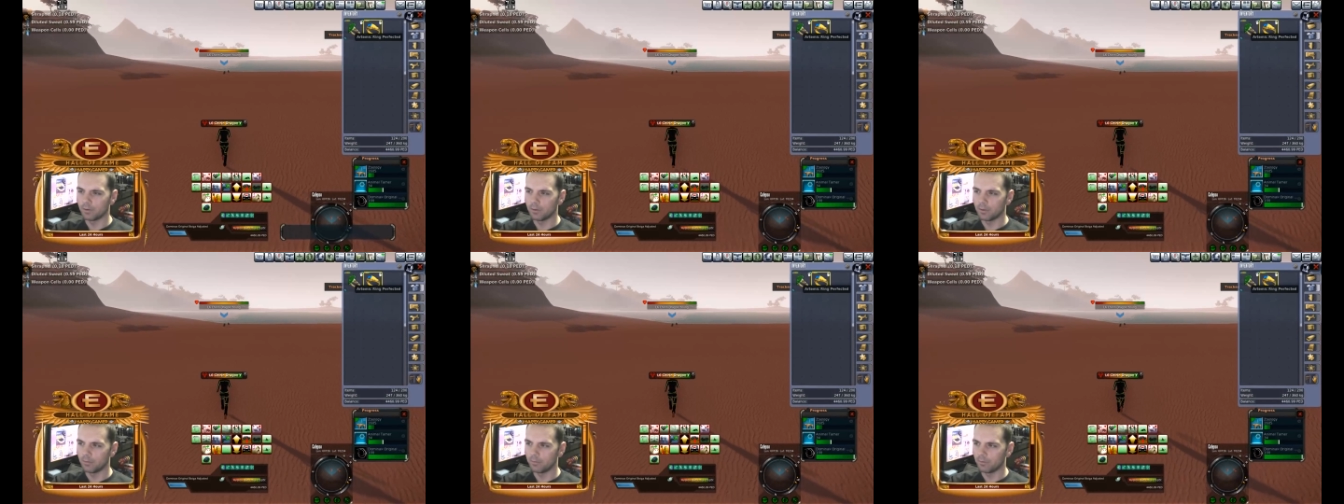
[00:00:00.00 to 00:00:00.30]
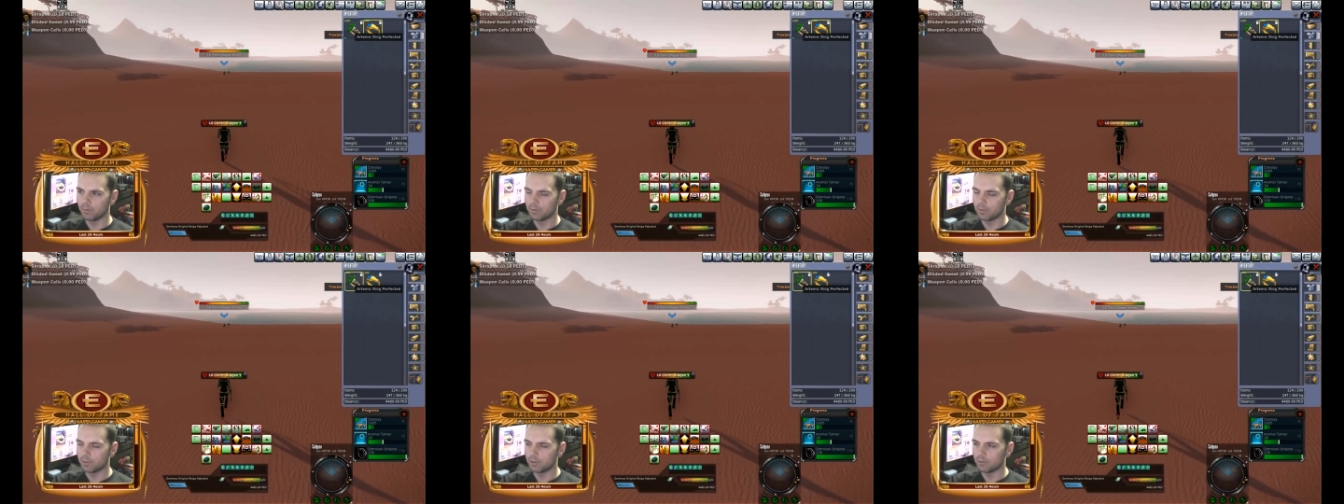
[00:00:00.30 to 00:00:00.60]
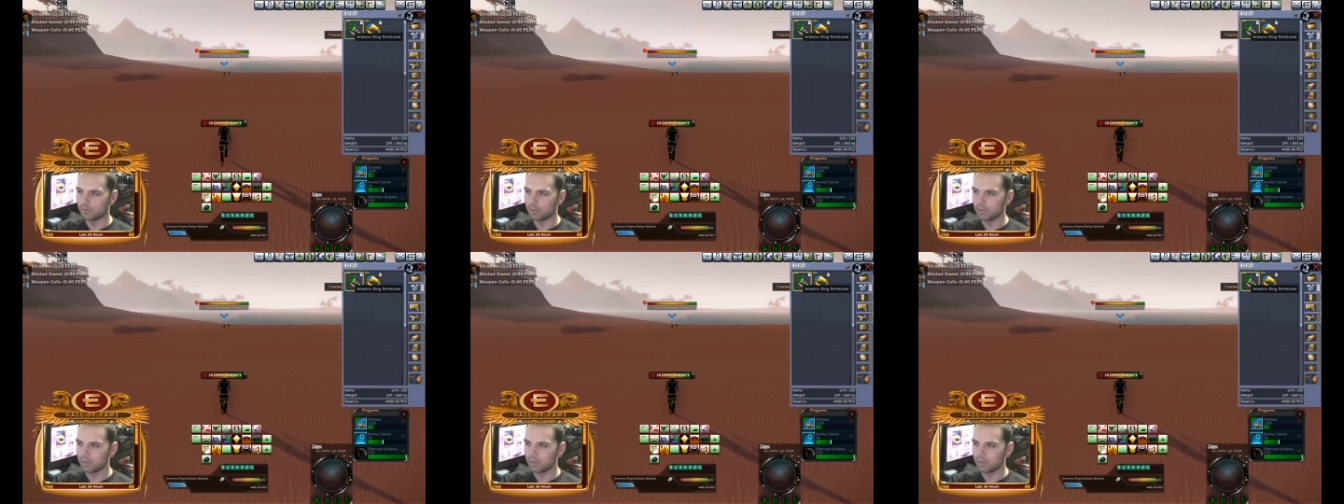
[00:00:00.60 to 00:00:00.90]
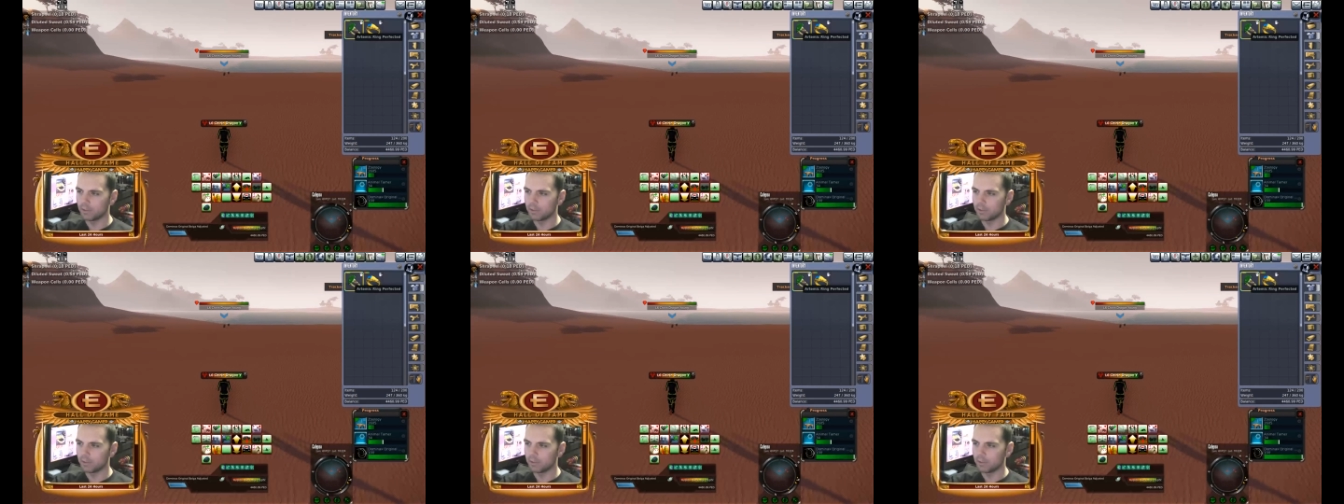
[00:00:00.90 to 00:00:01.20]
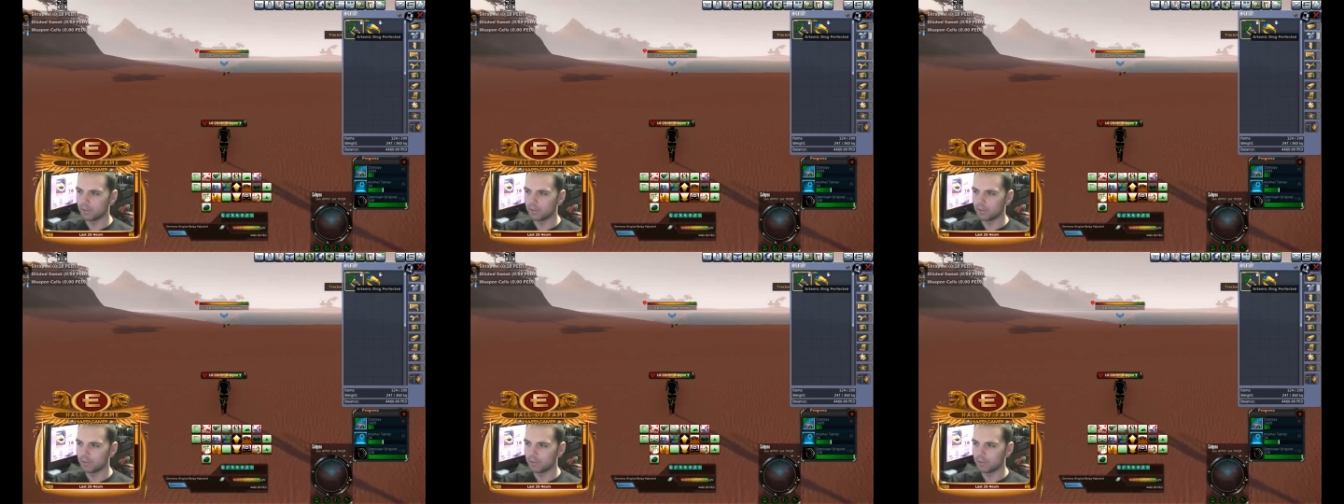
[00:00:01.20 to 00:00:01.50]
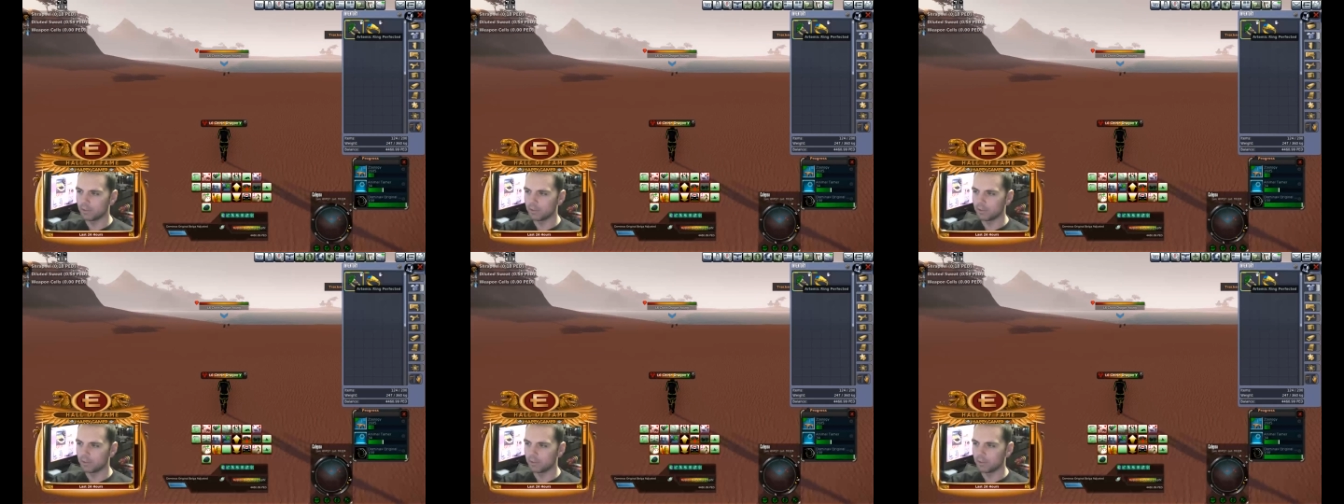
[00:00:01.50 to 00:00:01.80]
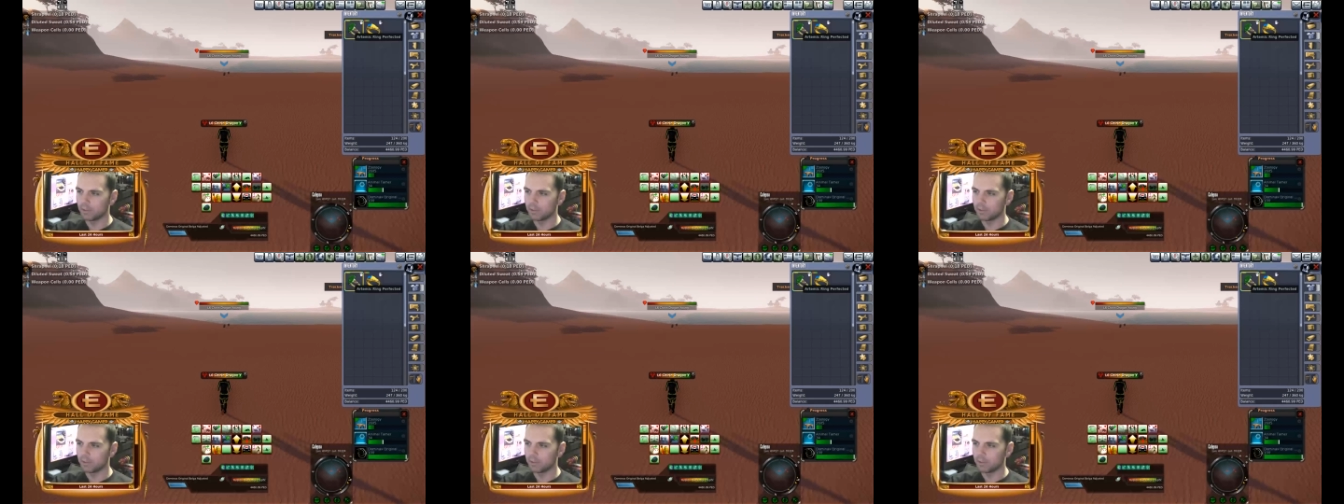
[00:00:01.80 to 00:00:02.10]
in different situations.
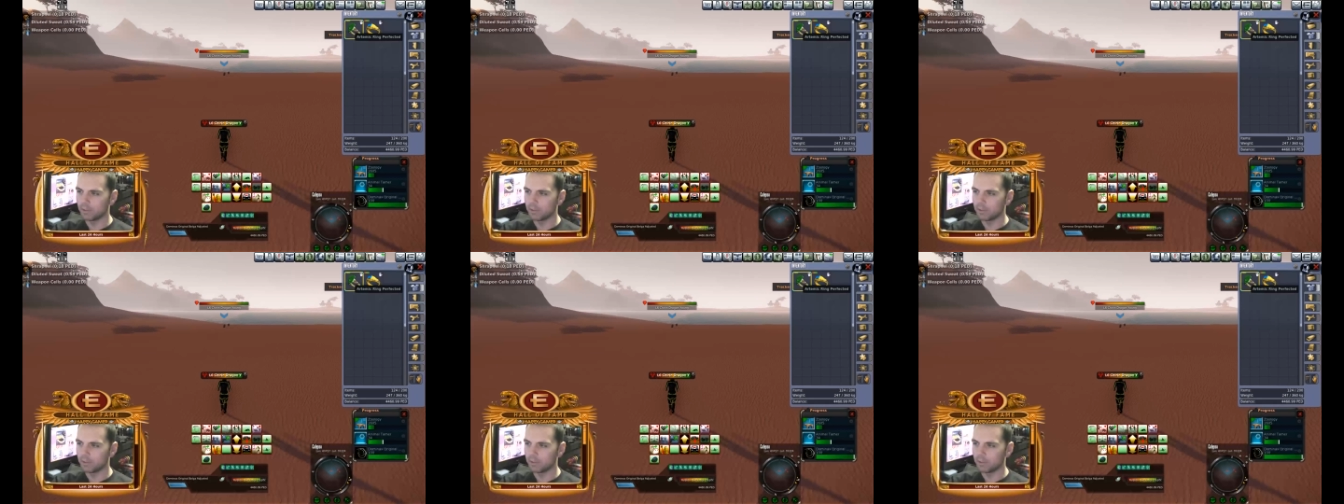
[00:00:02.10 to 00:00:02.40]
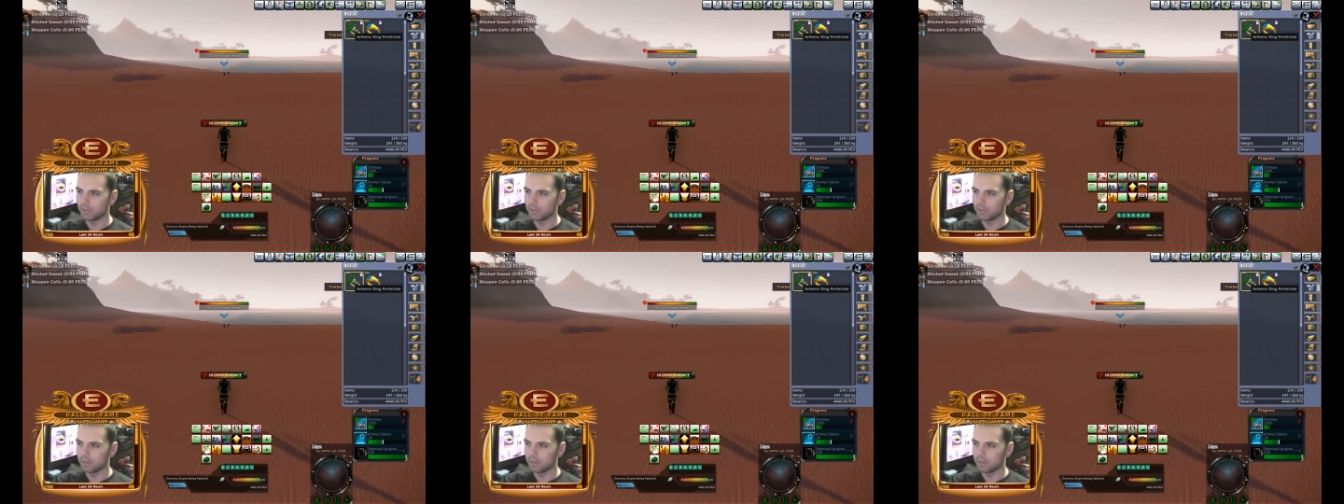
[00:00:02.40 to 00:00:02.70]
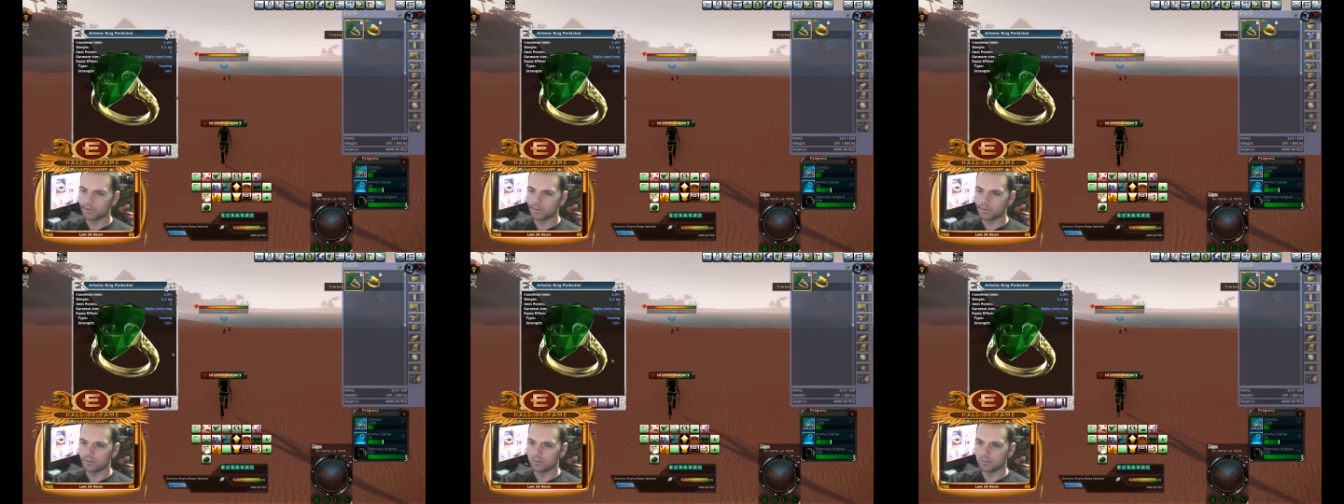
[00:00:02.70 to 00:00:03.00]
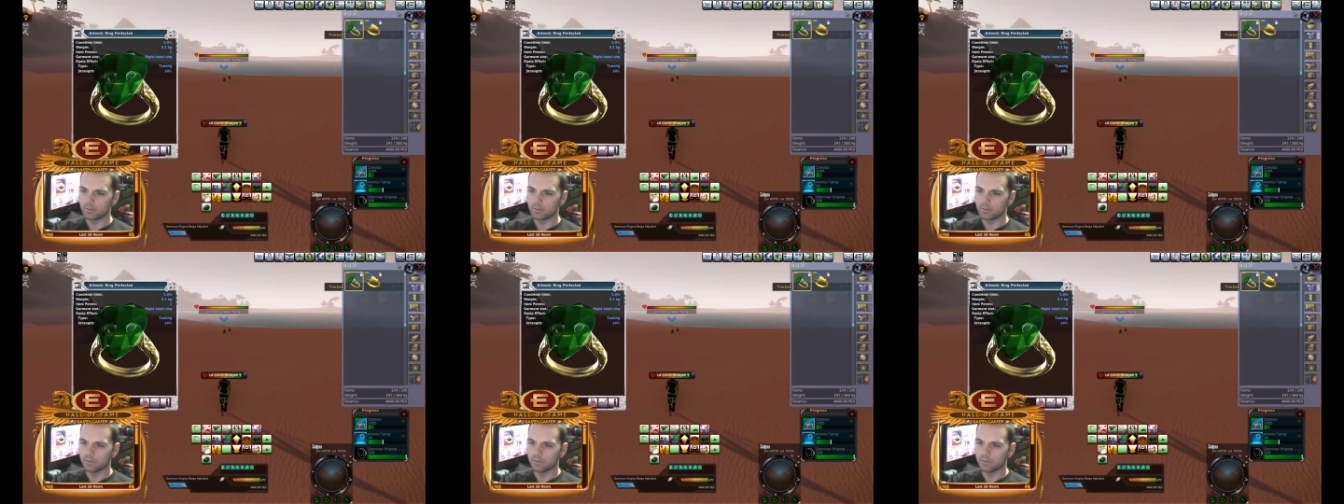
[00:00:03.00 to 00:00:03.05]
The other ring that's